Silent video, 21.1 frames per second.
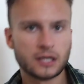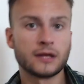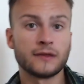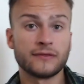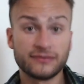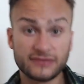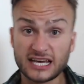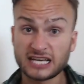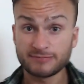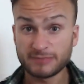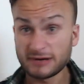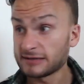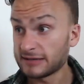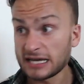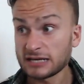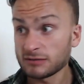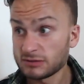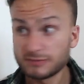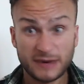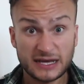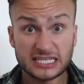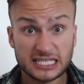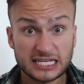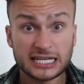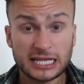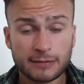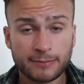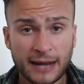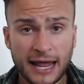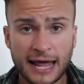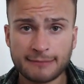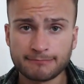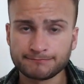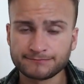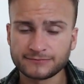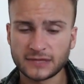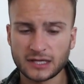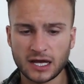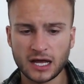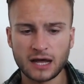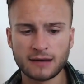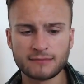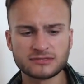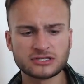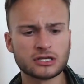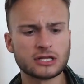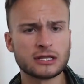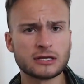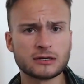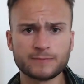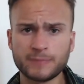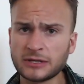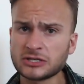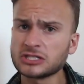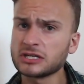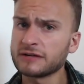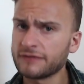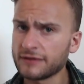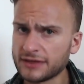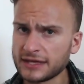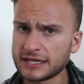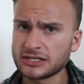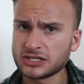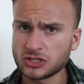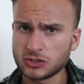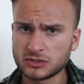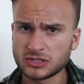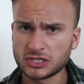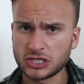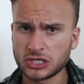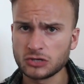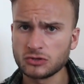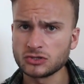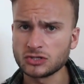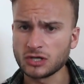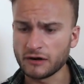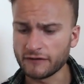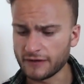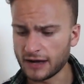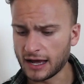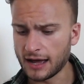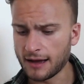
That was basically the plan. So there are a bunch of different things that she was accused of.